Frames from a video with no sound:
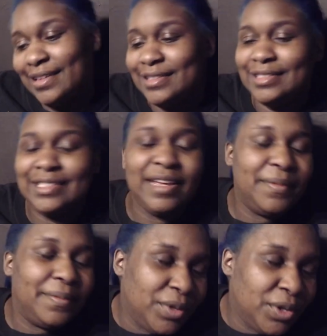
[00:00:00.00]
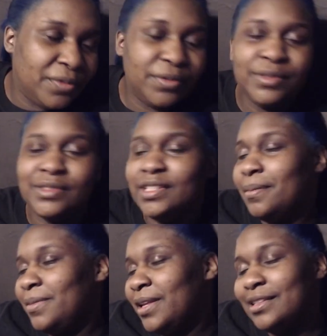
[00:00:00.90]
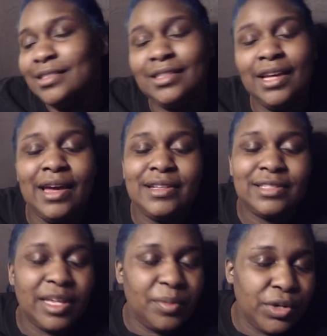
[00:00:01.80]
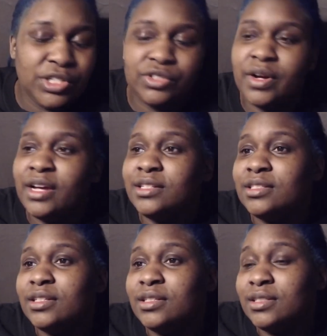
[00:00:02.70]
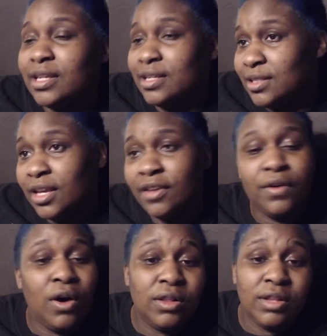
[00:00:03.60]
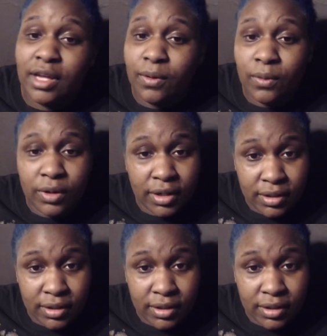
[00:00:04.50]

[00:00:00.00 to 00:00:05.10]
Stay beautiful, stay blessed, stay moisturized, stay safe, all in that order.